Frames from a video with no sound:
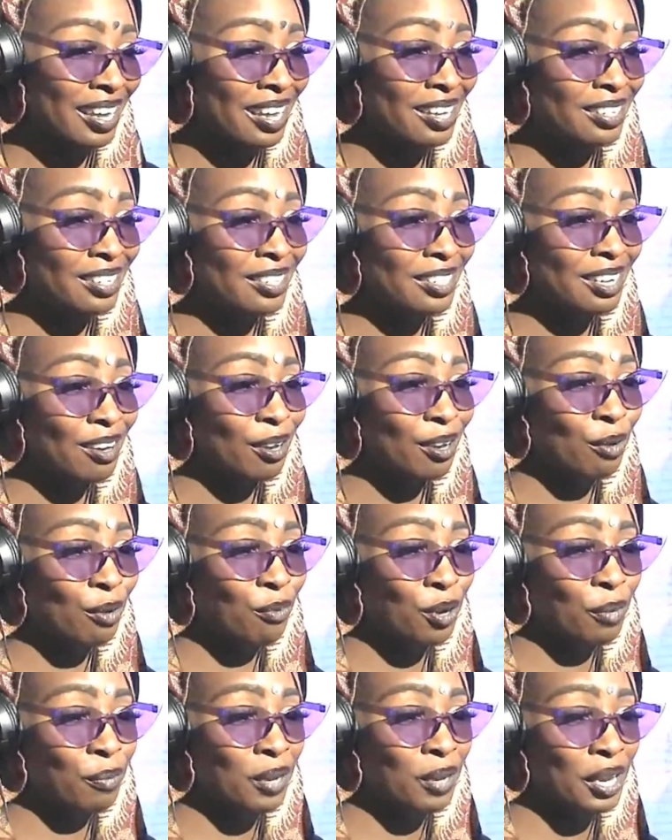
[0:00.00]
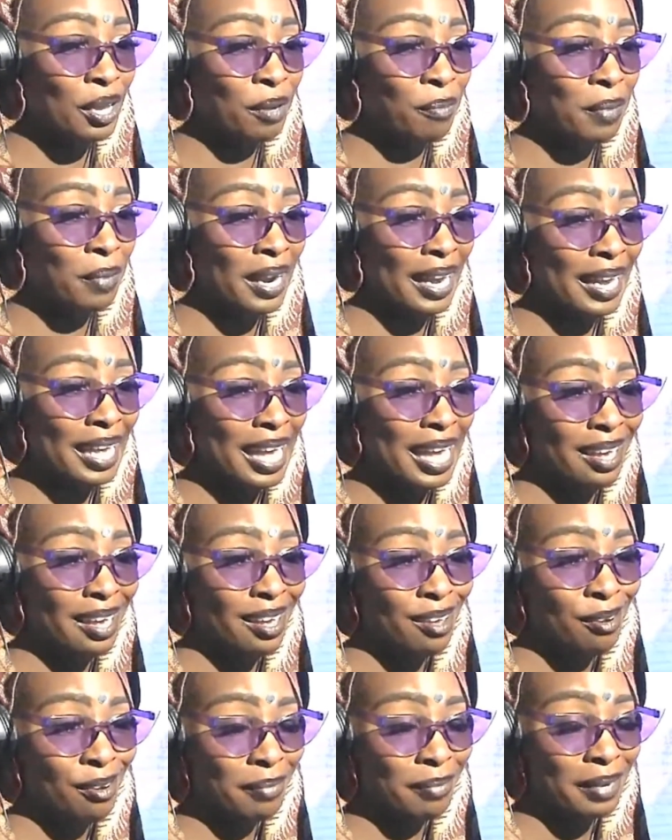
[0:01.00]
And sorry to rub it in, but I can't
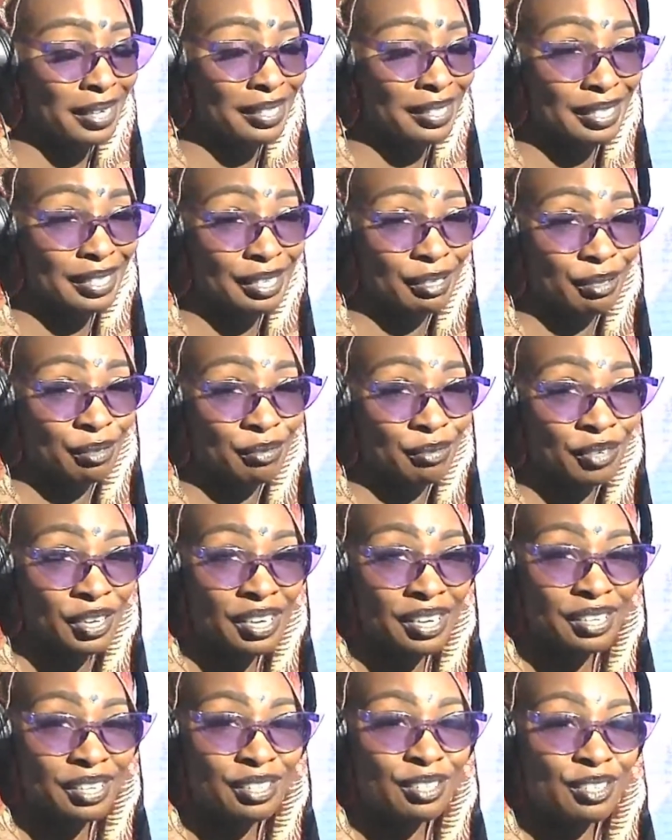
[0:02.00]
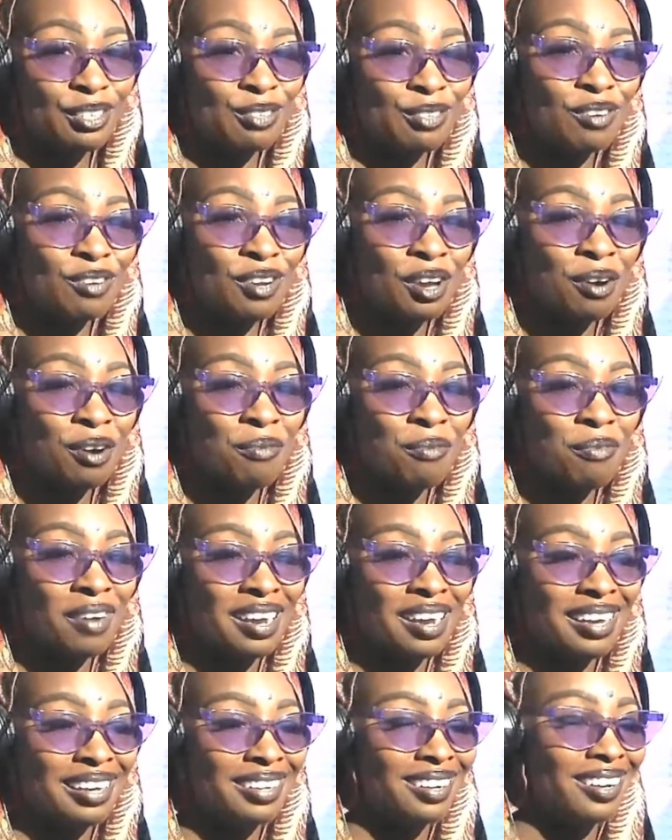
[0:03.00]
help myself. Do you know
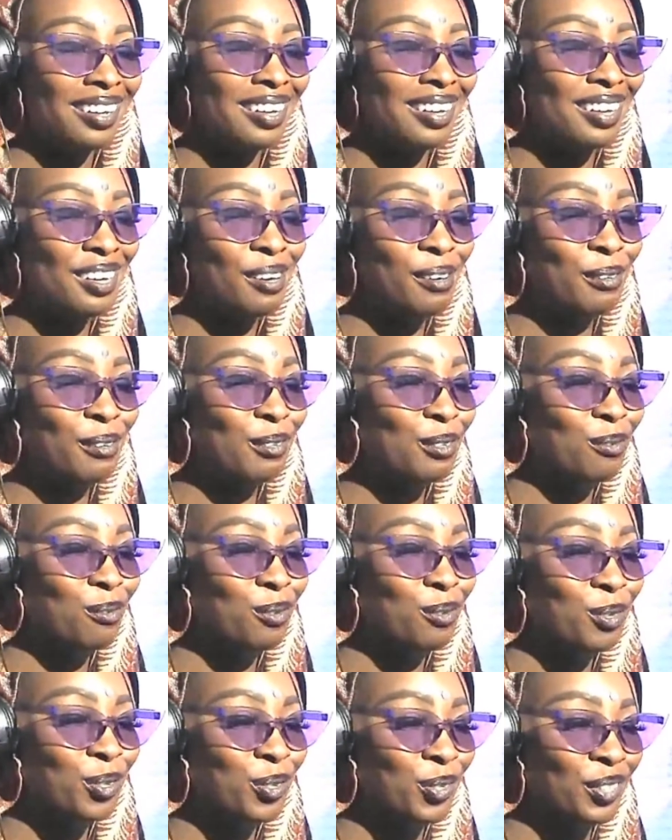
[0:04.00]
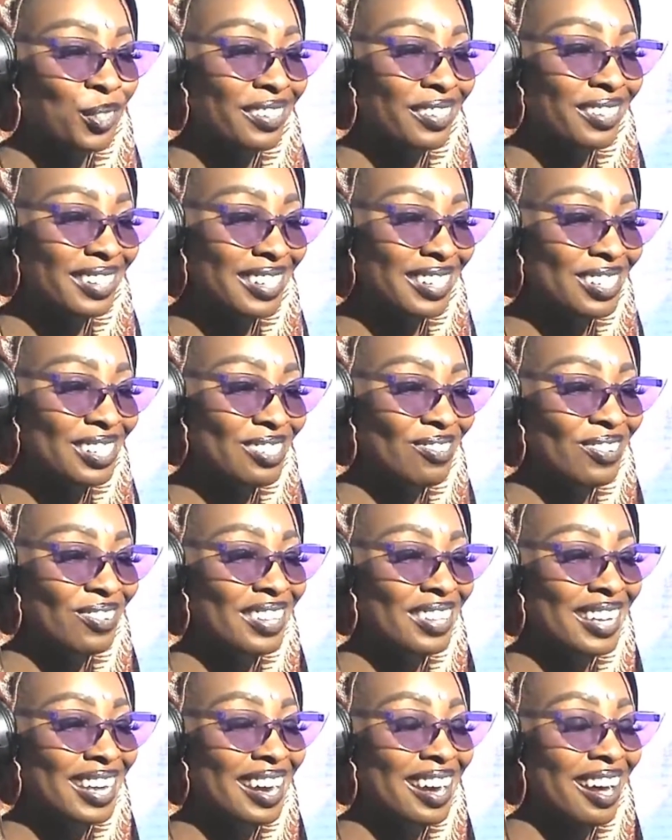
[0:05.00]
why Leos rule? Because we're
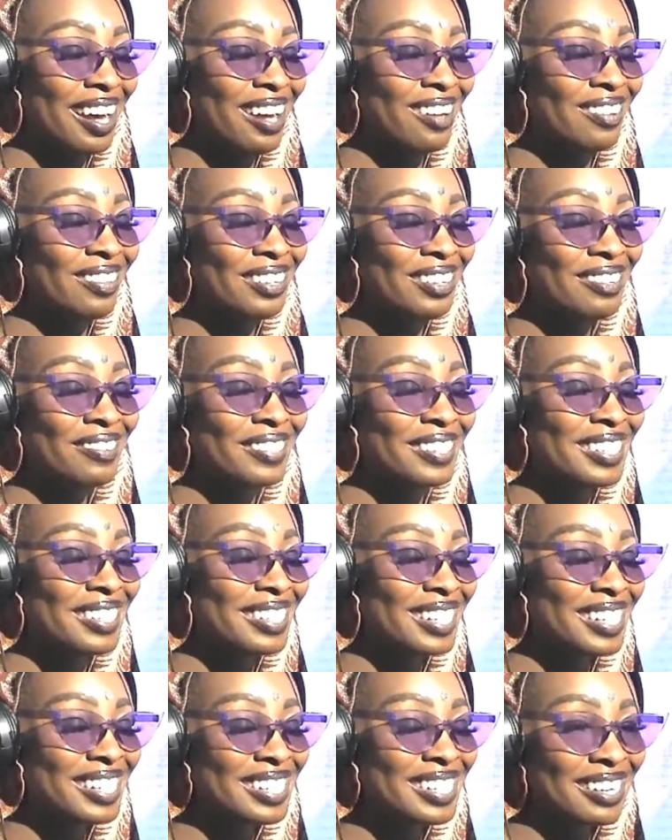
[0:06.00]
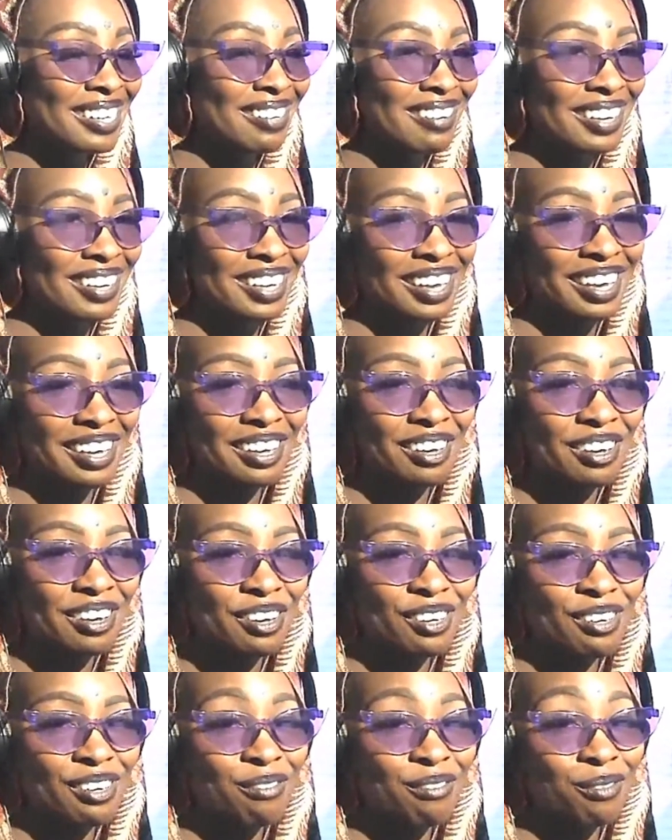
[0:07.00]
the only ones in the zodiac
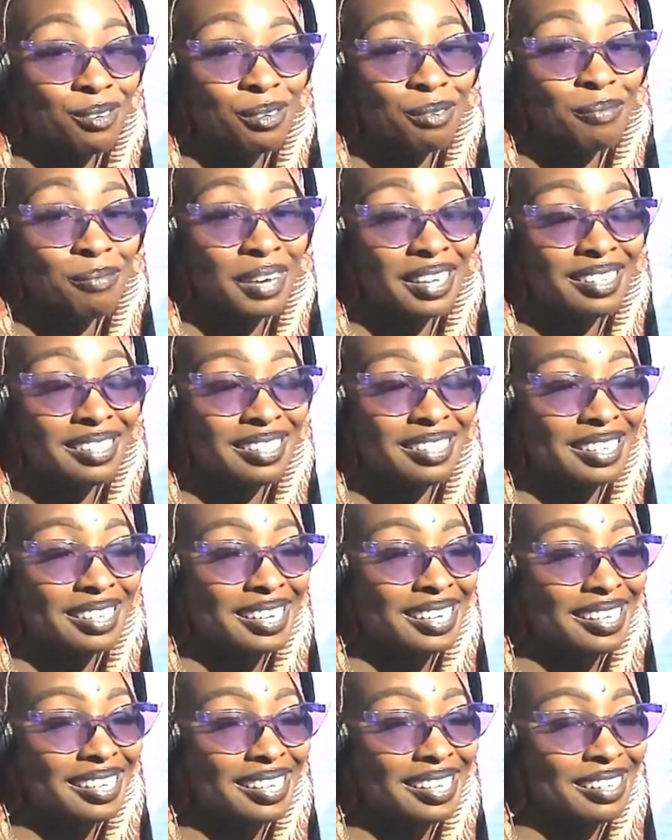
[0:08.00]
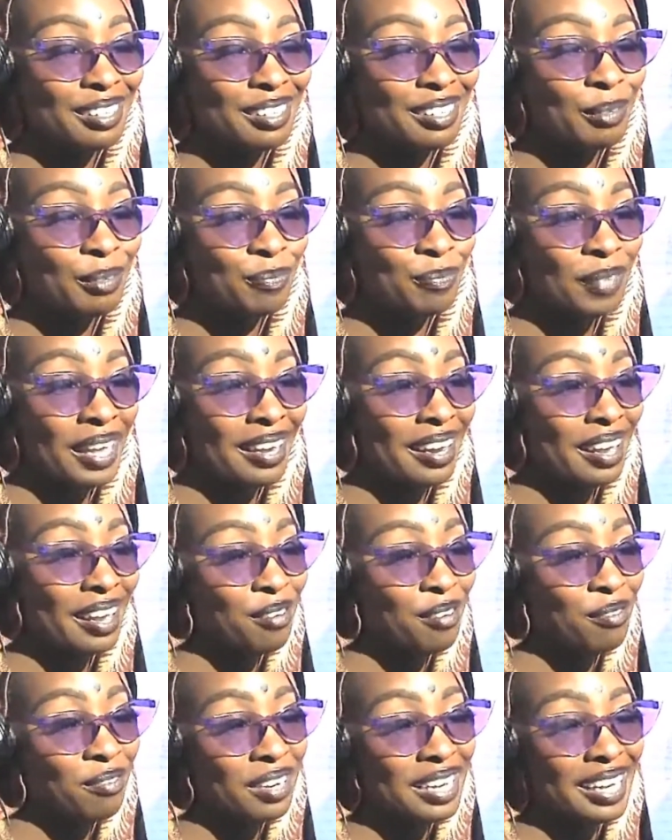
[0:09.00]
ruled by the sun, and
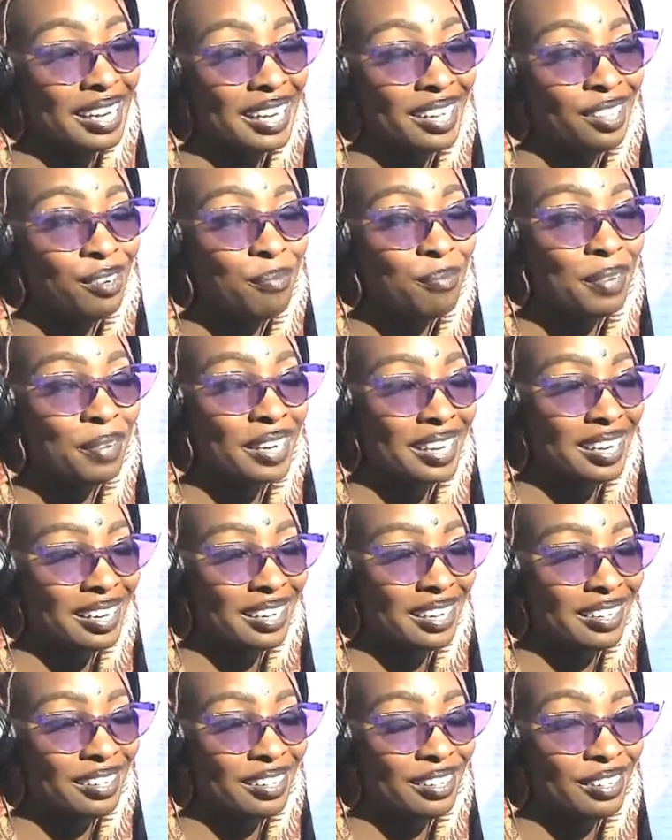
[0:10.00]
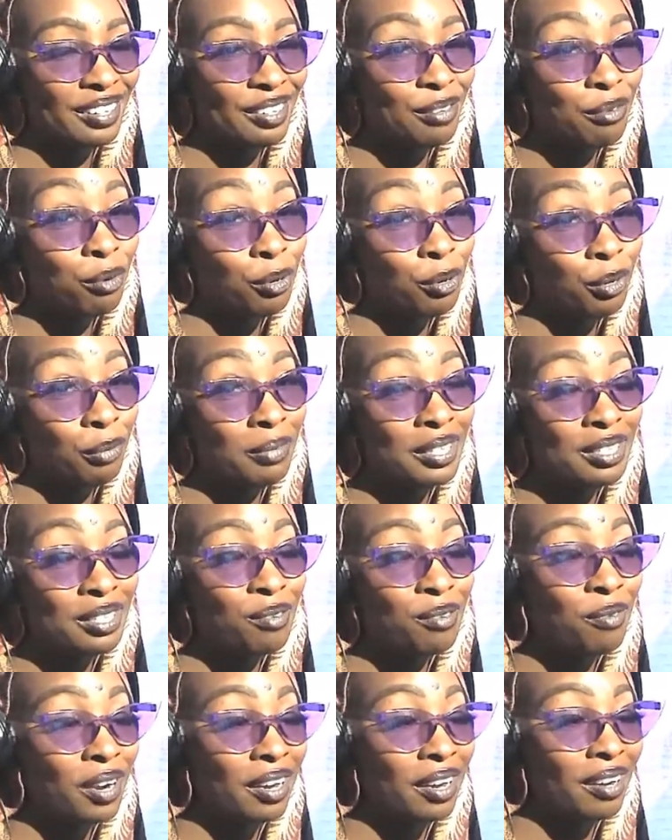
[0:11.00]
every other planet orbits
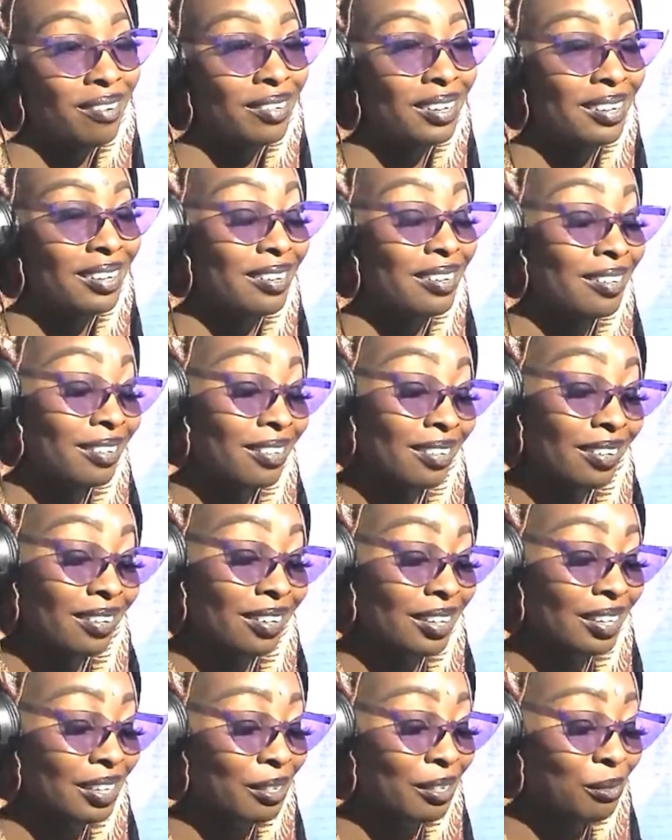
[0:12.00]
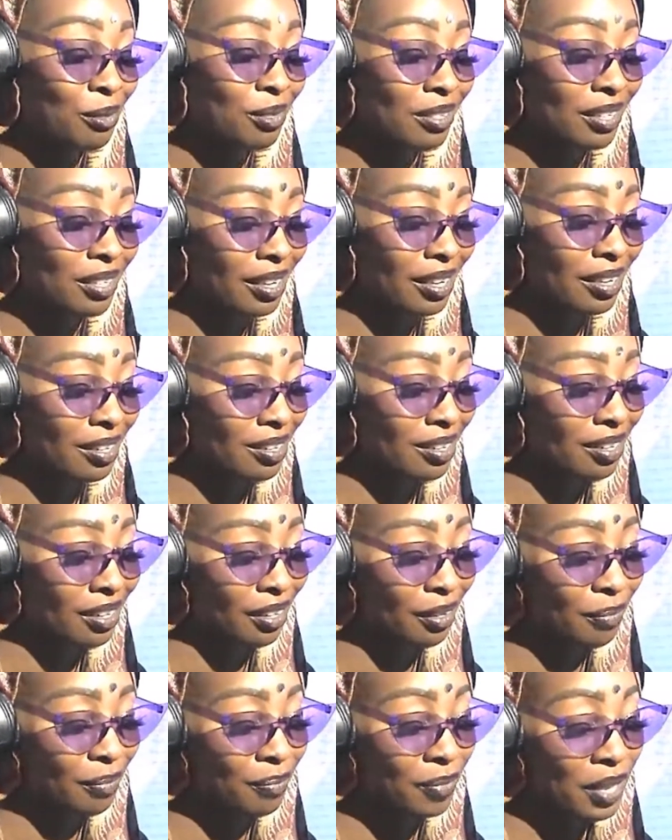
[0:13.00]
around it. Leos stand
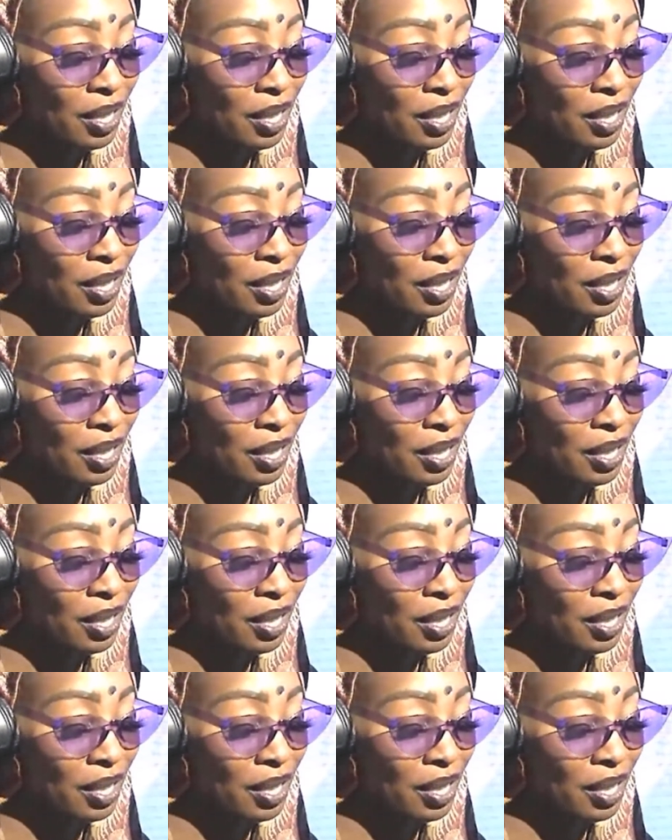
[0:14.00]
up.